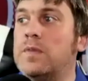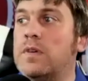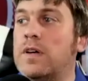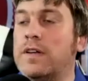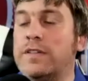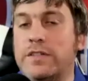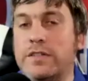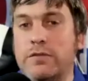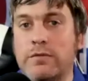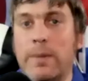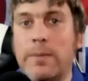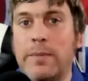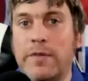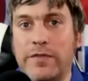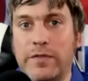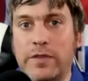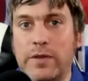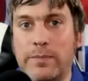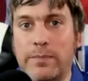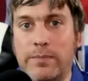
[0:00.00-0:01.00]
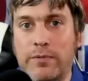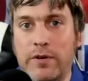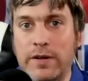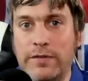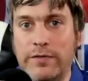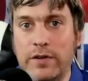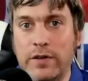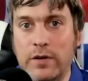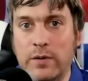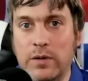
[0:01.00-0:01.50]
you remember from the
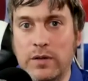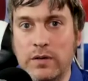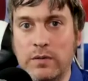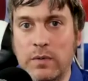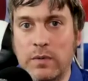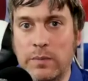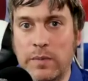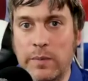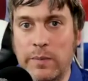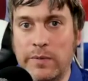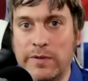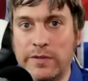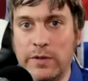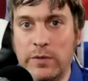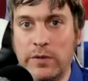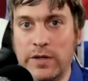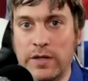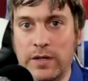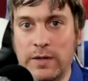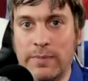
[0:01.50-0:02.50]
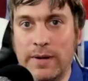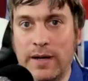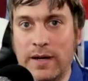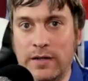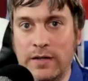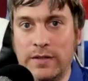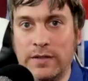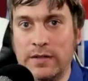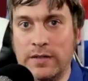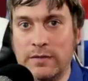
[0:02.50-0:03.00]
preview when we were talking about
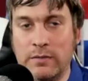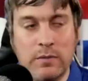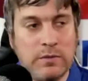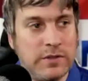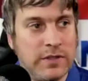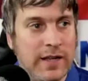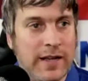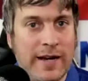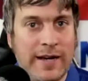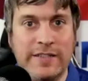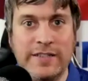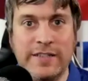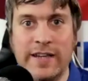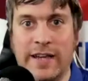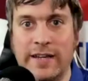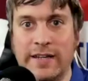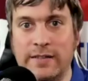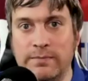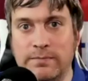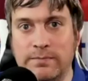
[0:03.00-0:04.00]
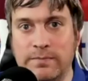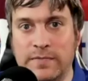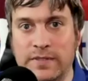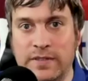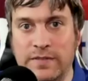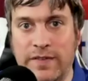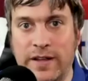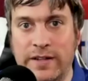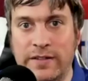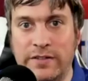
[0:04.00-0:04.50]
the 88
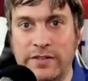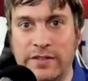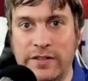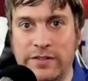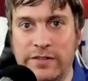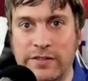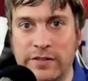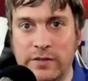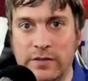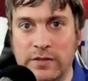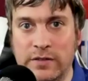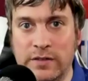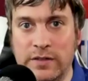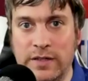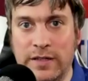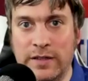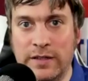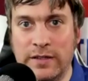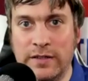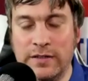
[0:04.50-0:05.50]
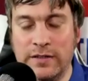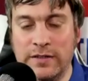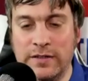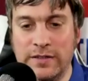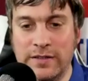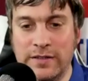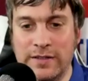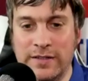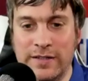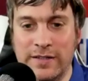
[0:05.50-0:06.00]
defenders he took in the
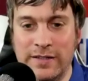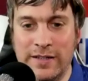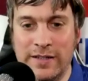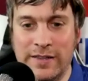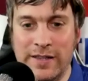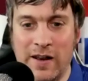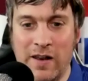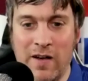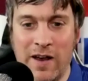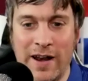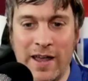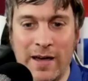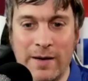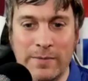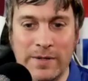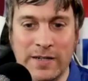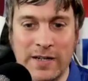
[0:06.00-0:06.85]
lineup, and I